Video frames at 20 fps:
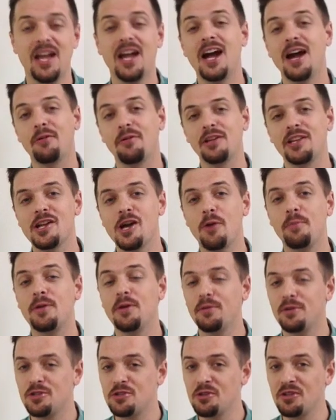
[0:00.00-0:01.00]
I really hope
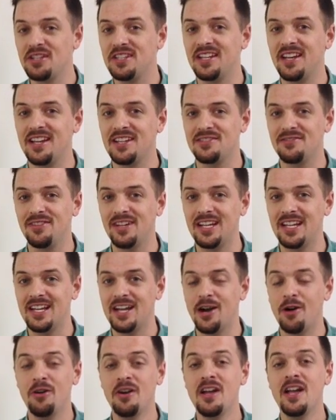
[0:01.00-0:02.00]
you enjoyed today's
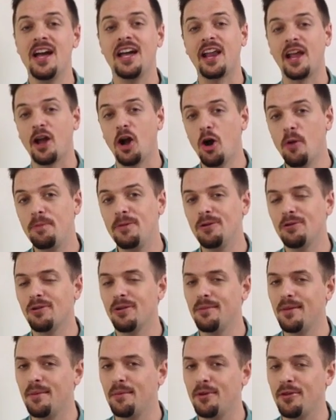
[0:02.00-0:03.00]
video, and I hope you'll
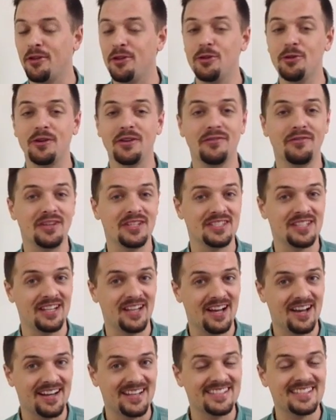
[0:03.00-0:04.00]
remember that you can visit
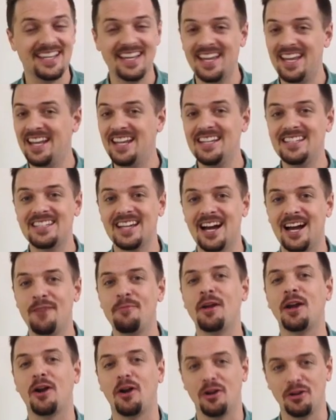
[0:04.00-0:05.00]
us anytime
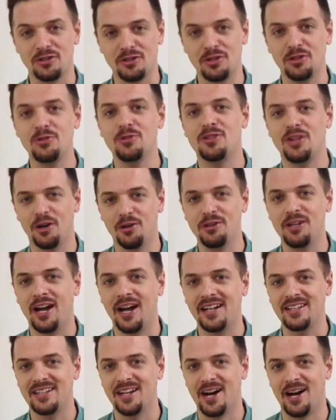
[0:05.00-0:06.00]
at
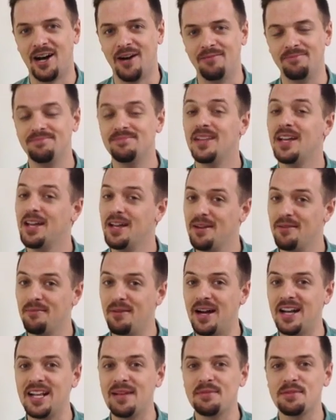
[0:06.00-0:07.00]
Cartuzo.com.
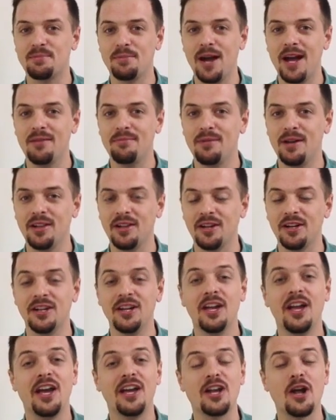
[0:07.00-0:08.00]
My name's Brad Miller,
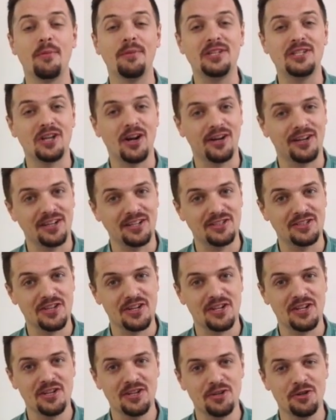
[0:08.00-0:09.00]
and I'll be talking to
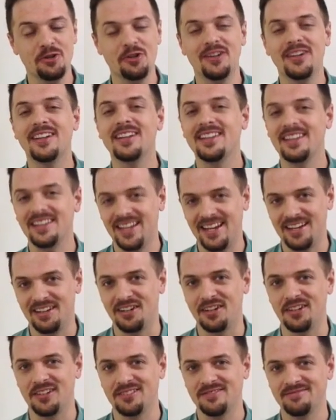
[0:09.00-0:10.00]
you
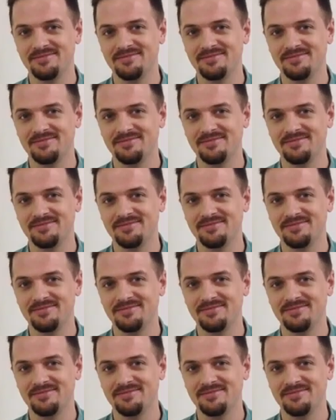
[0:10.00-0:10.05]
later.